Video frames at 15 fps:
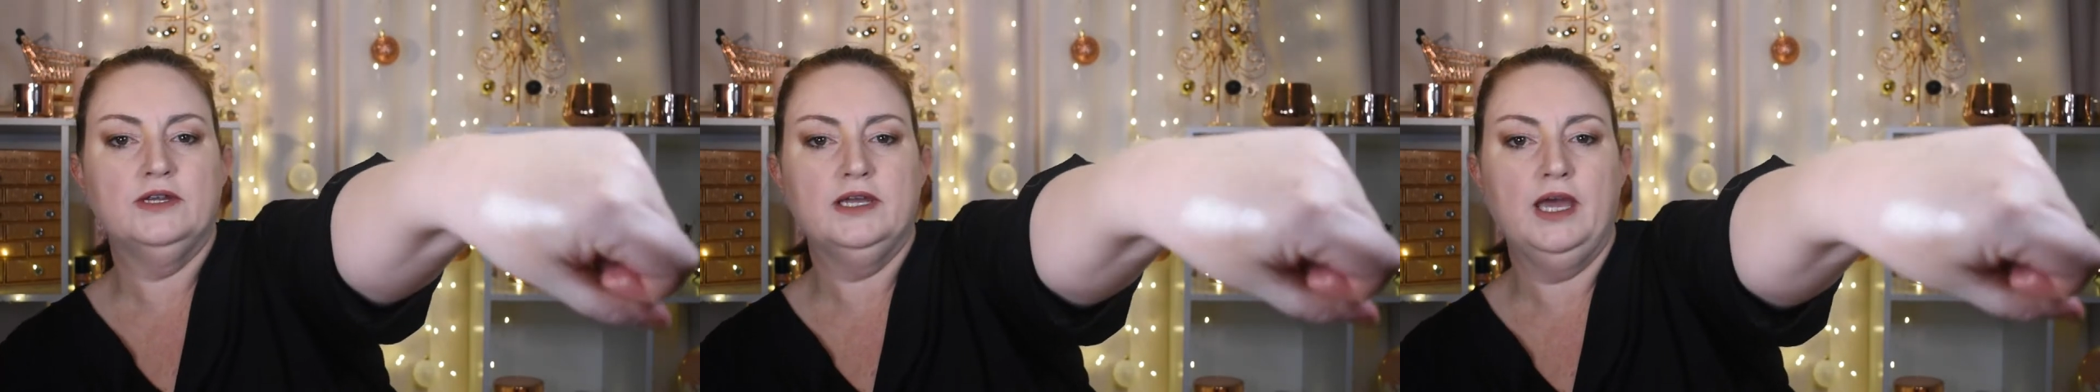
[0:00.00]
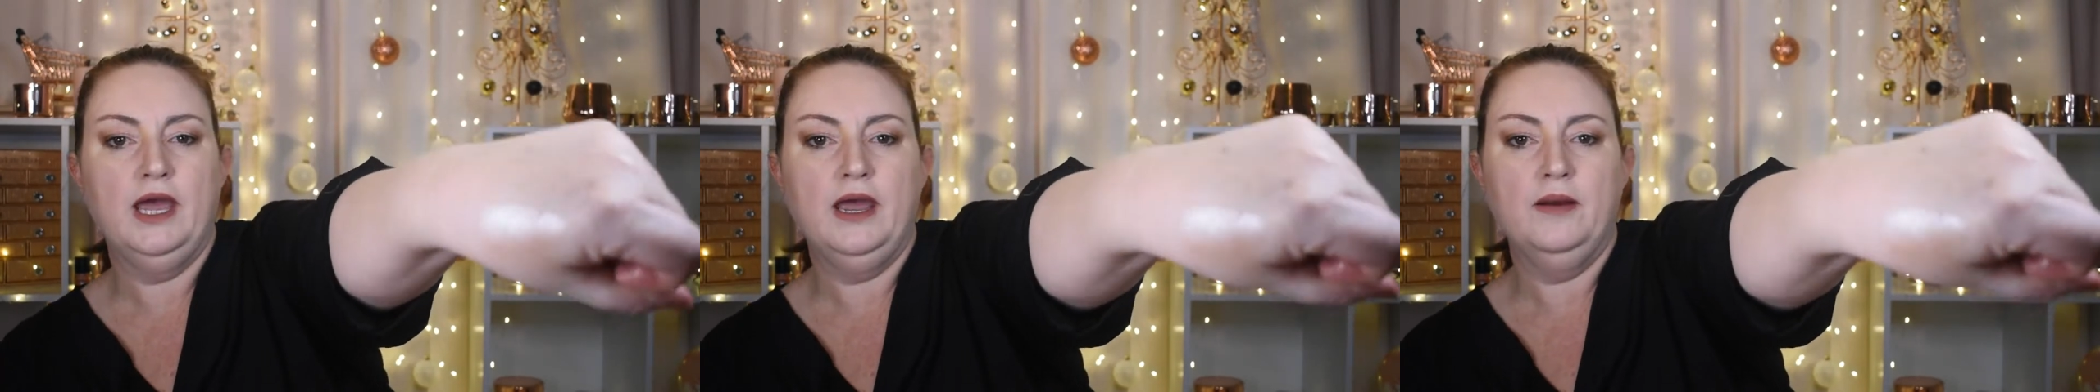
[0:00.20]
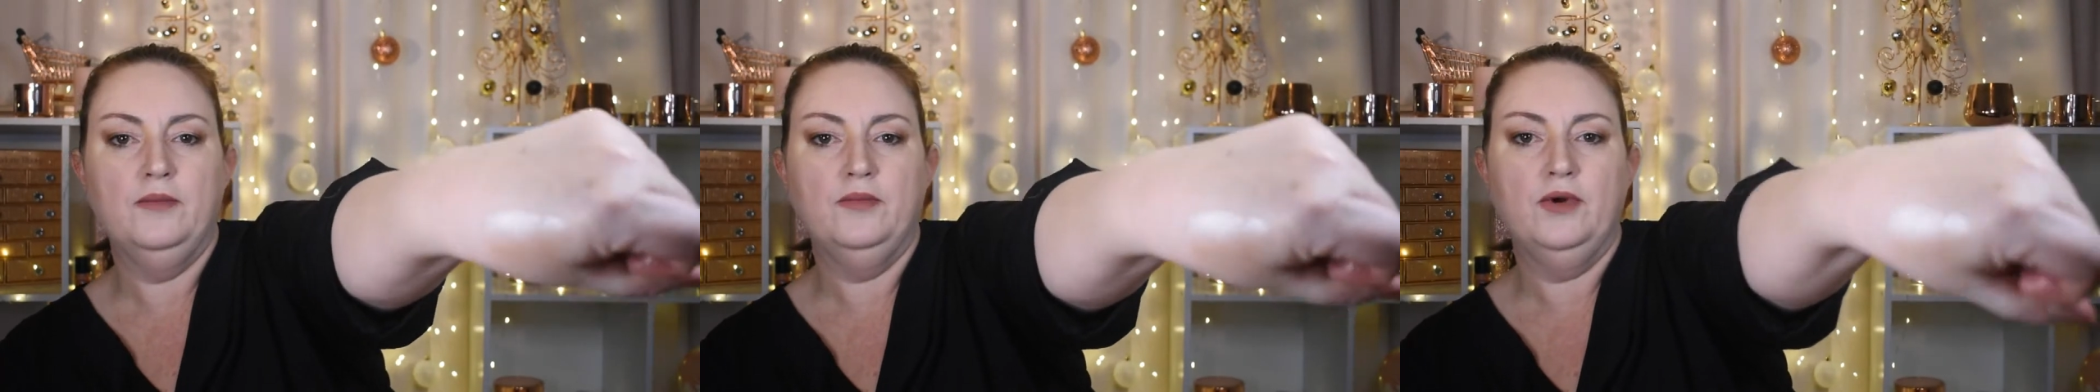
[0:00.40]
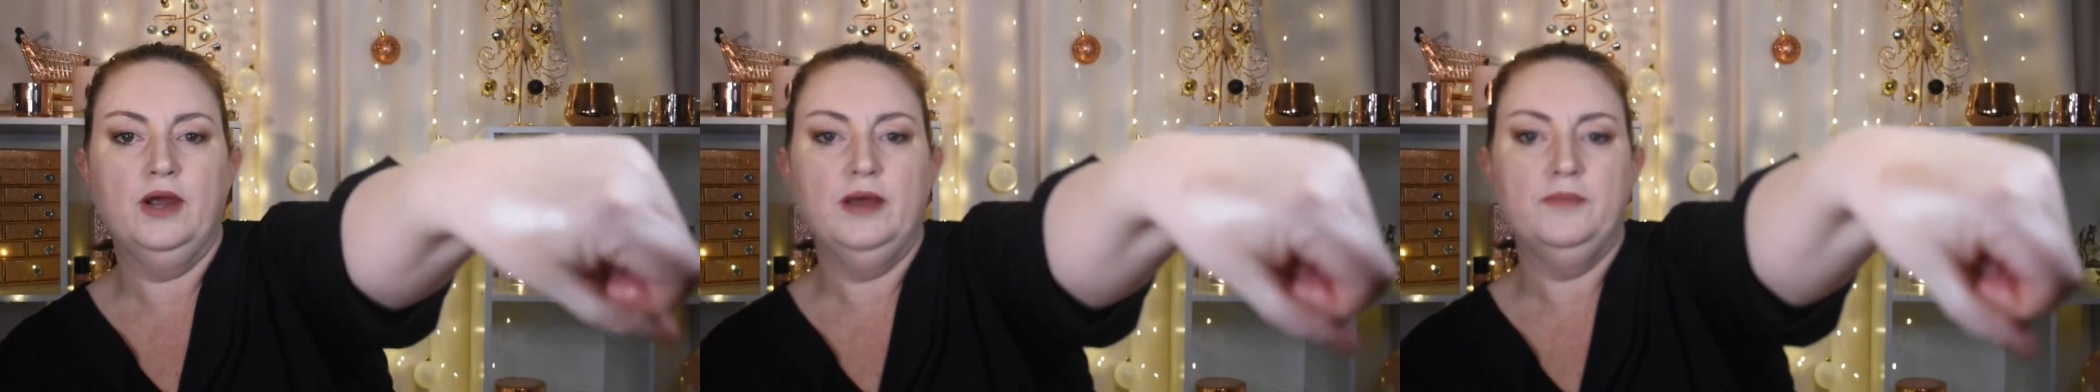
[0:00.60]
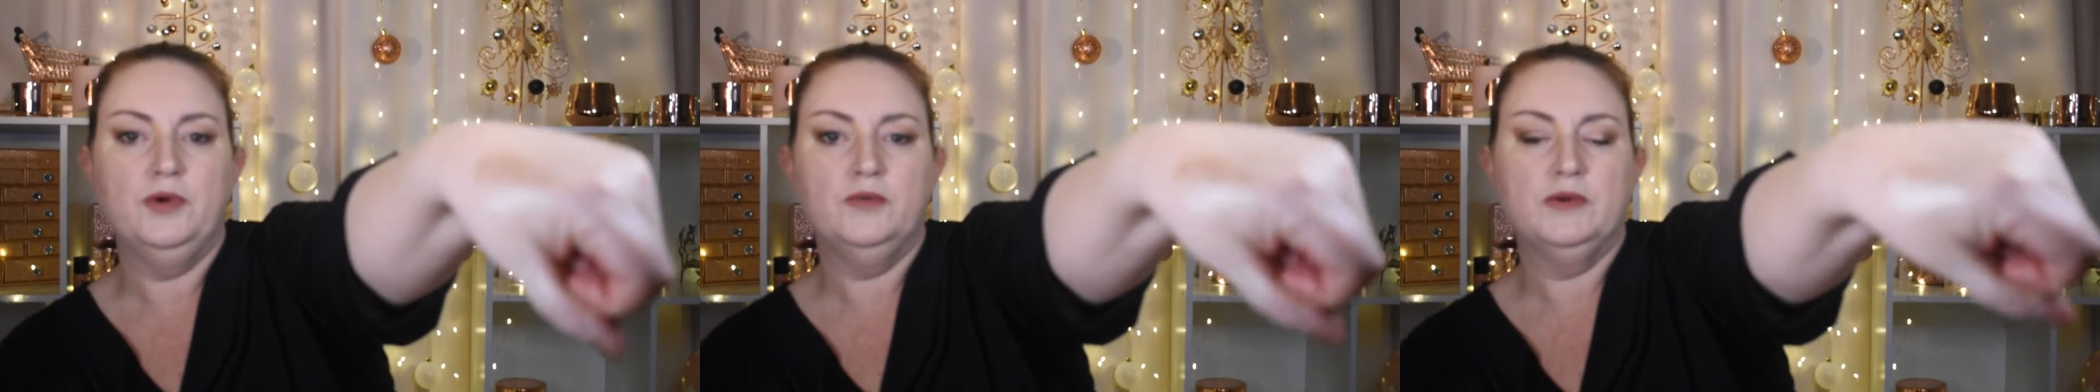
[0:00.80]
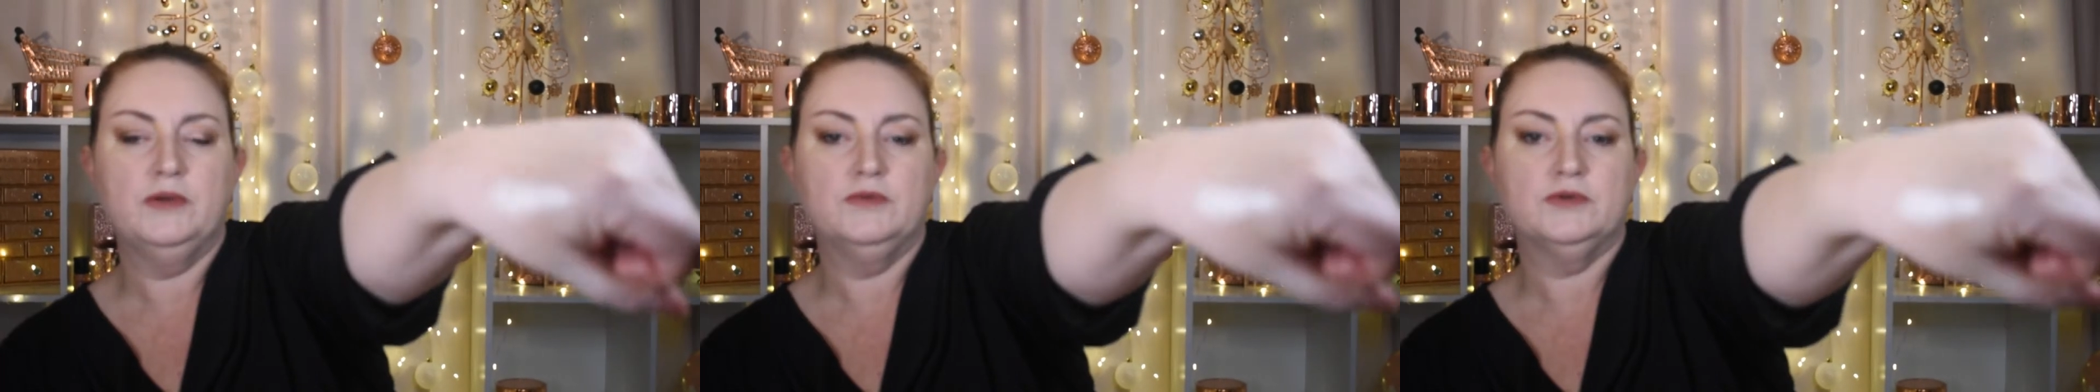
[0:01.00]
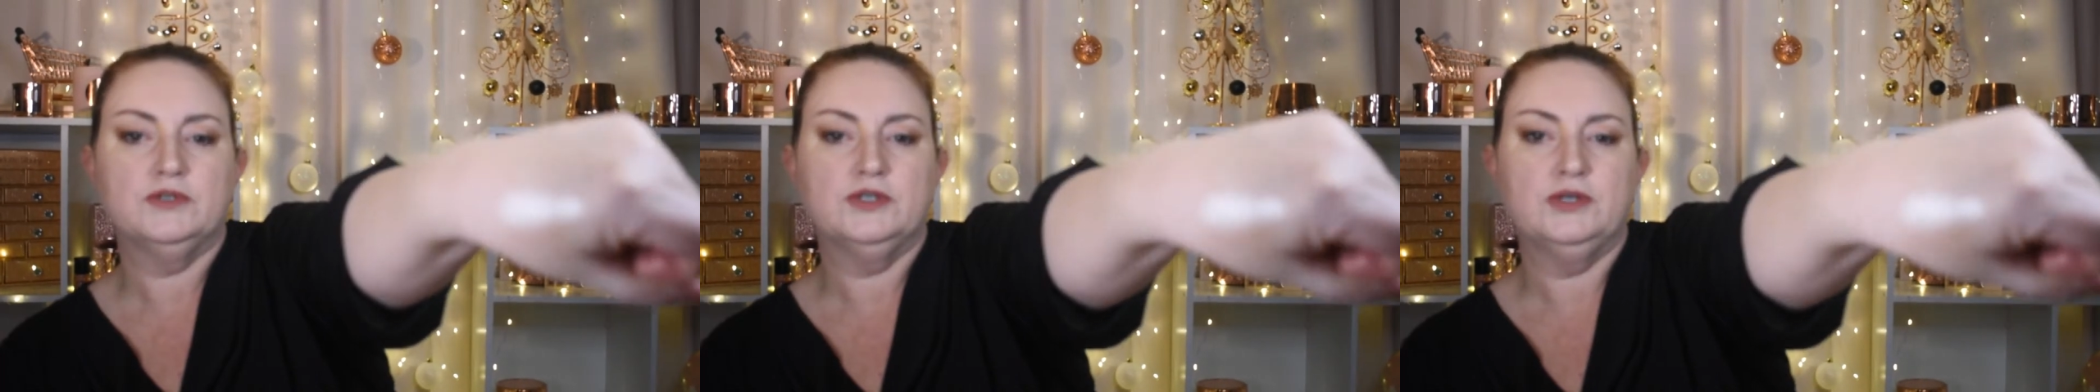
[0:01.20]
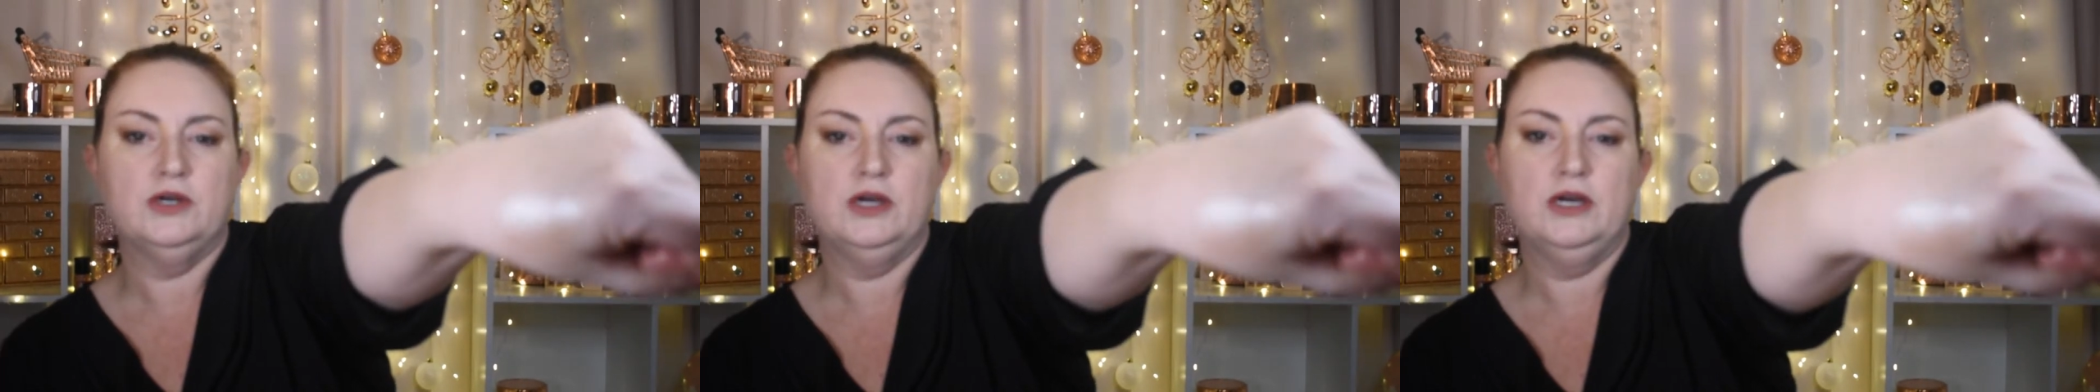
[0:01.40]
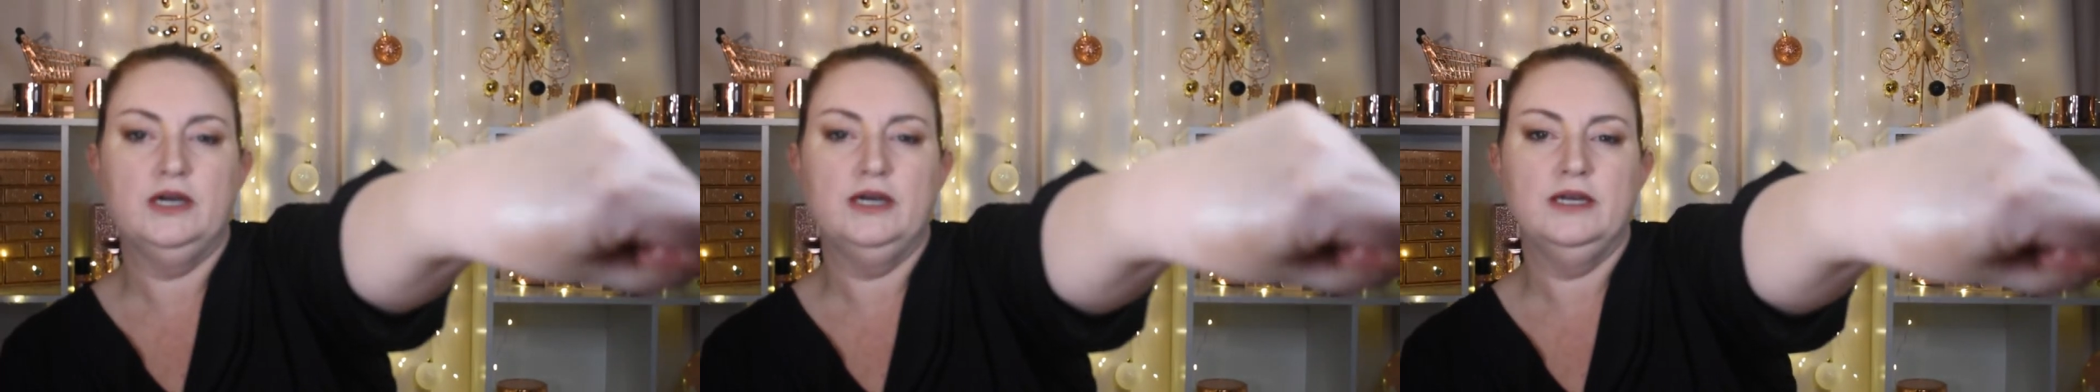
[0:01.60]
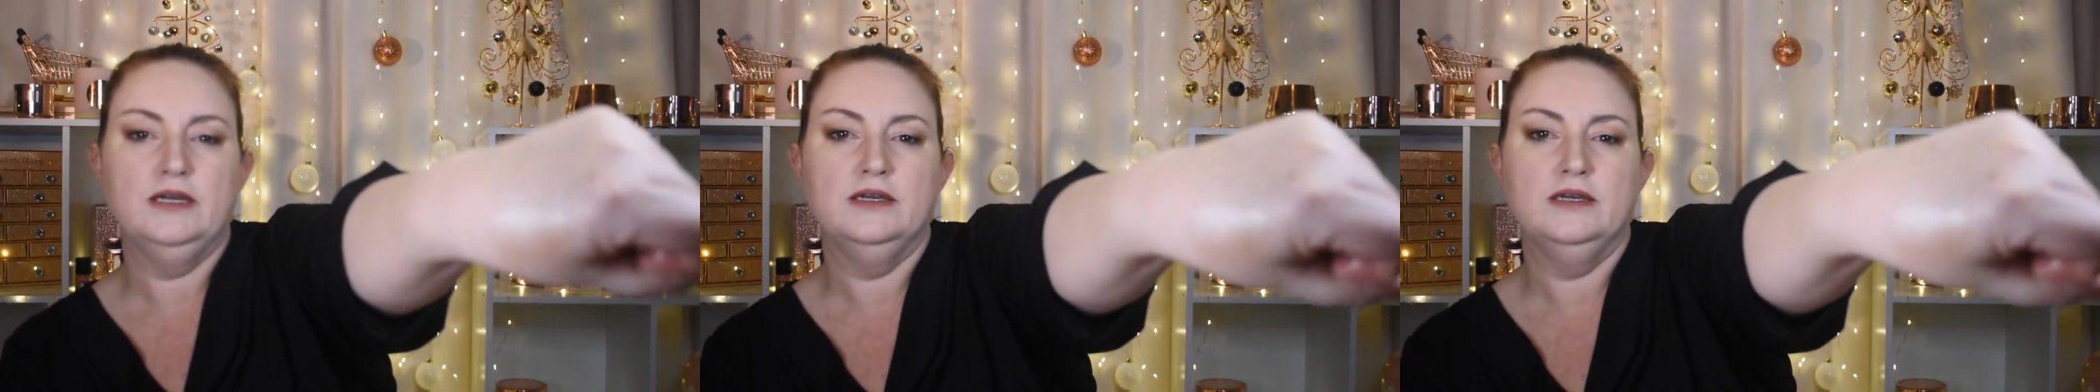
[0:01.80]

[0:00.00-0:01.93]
camera, but we will try.